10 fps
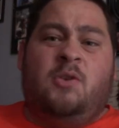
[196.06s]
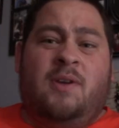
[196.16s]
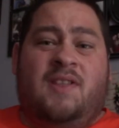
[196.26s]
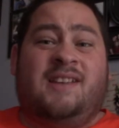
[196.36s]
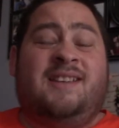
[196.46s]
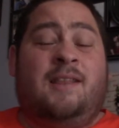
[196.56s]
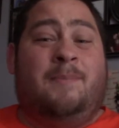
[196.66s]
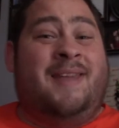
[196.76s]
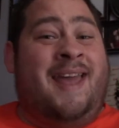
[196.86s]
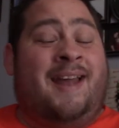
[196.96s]
Between this and the
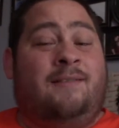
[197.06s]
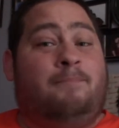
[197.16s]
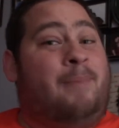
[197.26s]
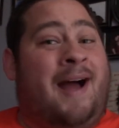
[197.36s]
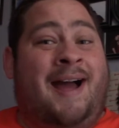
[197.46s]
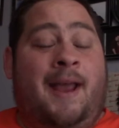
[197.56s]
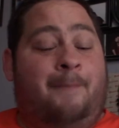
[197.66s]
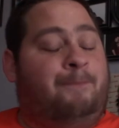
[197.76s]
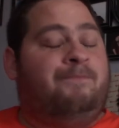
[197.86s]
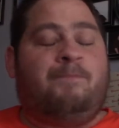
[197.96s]
pecan
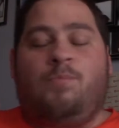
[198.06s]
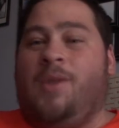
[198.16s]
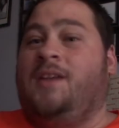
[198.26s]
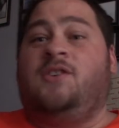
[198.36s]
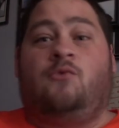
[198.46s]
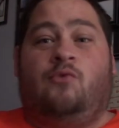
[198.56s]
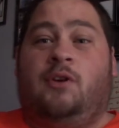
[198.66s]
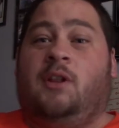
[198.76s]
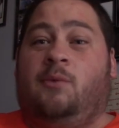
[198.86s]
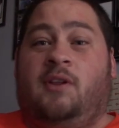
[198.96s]
pie, it's a
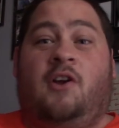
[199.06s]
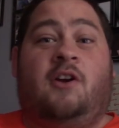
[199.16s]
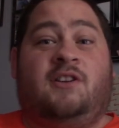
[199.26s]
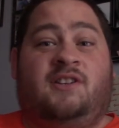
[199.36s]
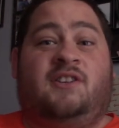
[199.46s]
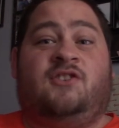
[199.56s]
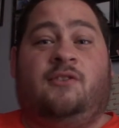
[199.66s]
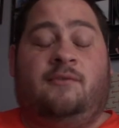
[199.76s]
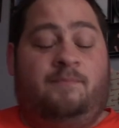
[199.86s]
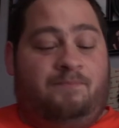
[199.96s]
really, really hard
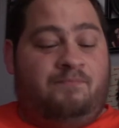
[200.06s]
decision.